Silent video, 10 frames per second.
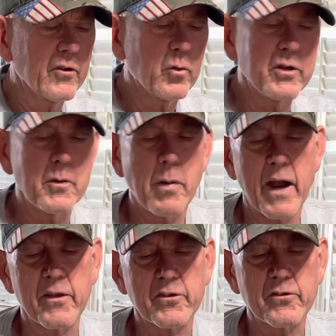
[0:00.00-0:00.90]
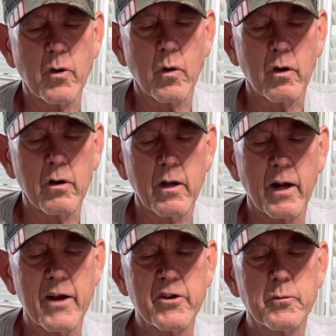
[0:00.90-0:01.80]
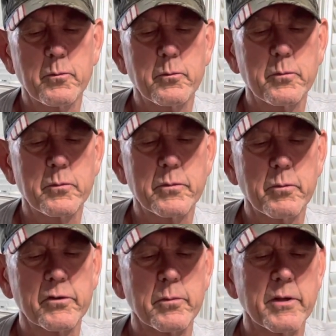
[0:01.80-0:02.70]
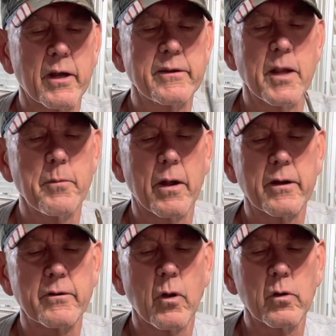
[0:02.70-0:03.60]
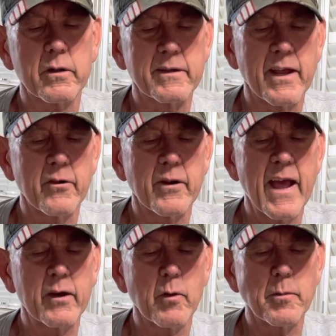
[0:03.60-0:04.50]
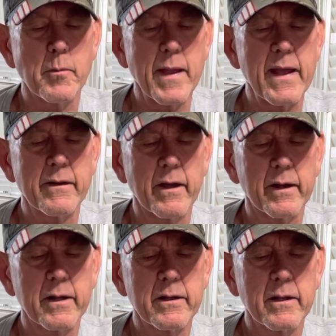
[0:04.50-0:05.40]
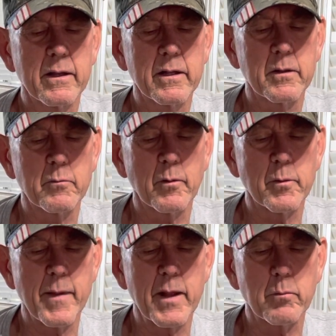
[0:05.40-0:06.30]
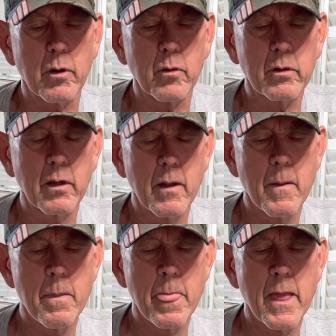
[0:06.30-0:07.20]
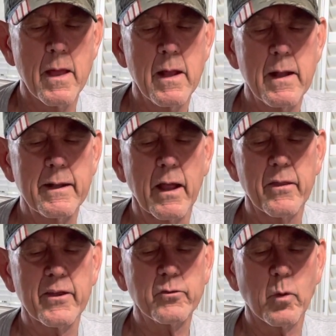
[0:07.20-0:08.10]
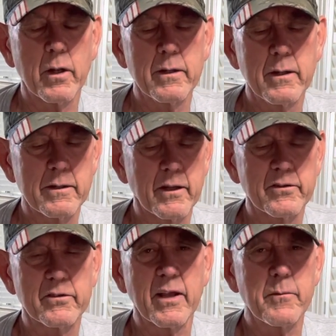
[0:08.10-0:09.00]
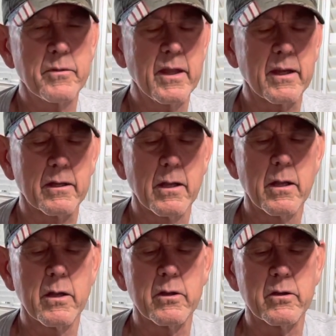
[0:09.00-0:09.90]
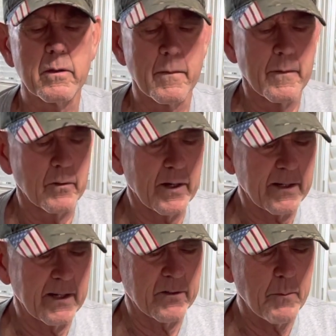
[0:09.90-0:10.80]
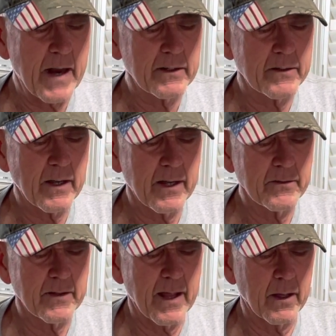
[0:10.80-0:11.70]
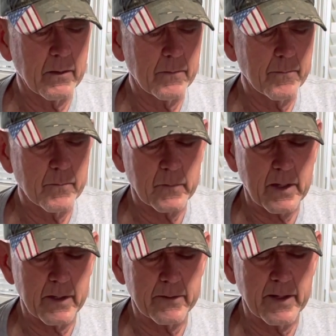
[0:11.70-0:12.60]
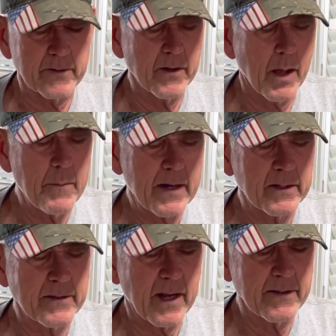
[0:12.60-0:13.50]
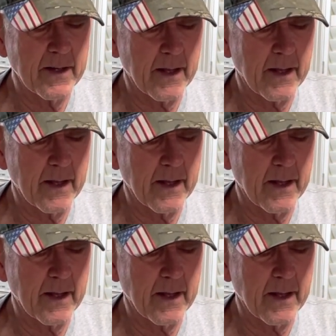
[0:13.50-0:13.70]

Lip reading: one you buy in the store, and I just put some duct tape on it to hold it together. It had a rubber band on it. Rubber band broke. Now this one does the same thing. Like, it's magnetized now. Okay, it's not magnetized